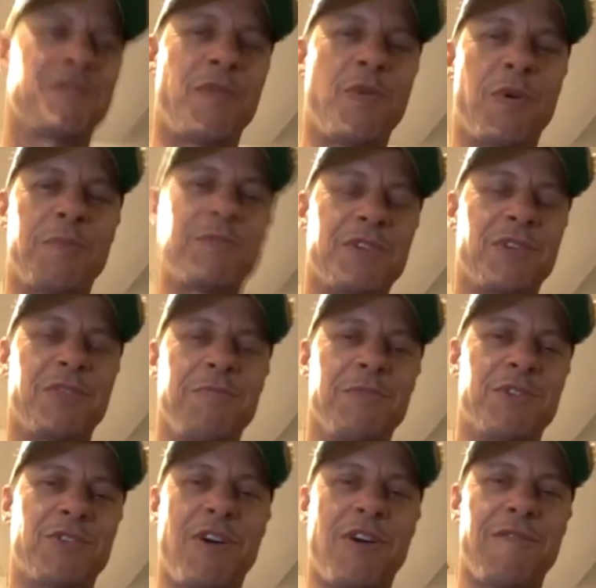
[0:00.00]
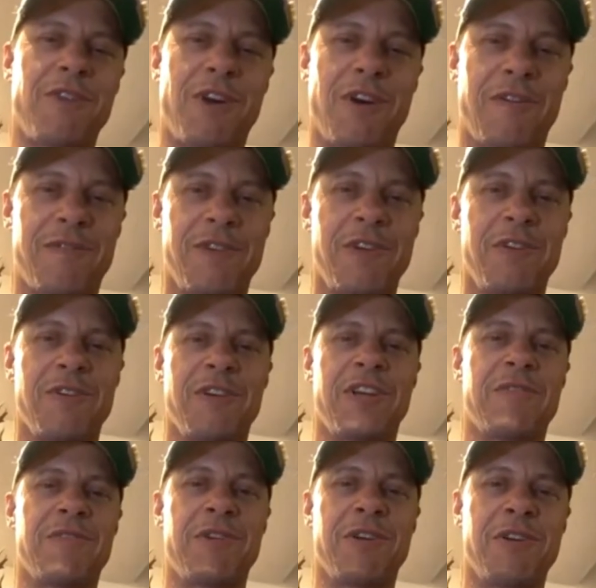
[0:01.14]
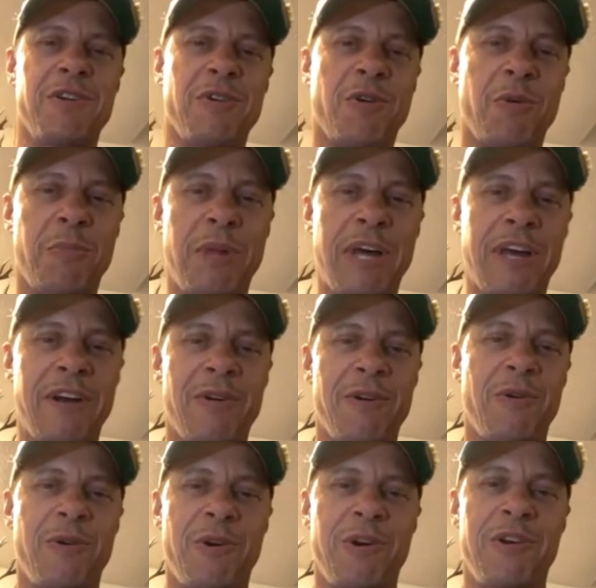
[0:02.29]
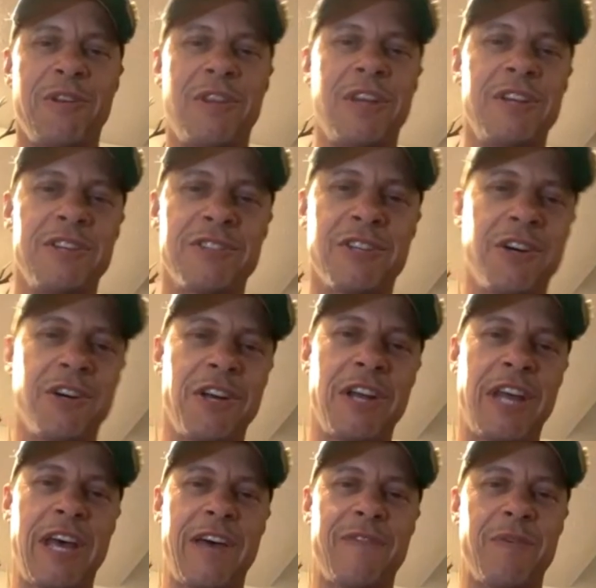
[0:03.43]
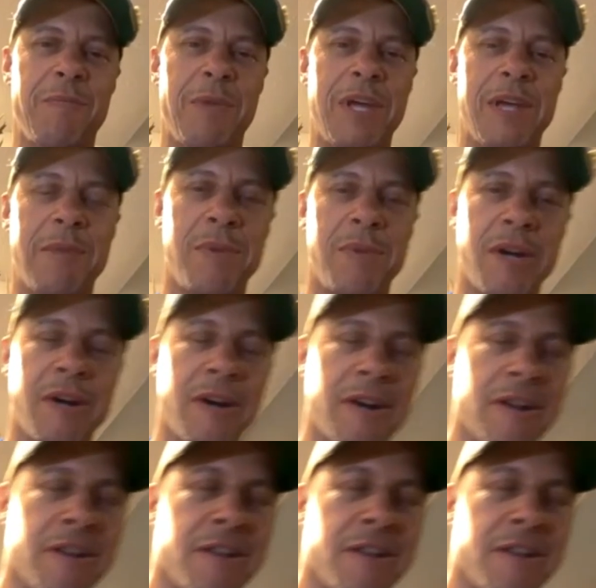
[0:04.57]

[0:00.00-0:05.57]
forms of the Mitrofanov. You either get rid of your whole bladder, or they just cut it in half and make it bigger.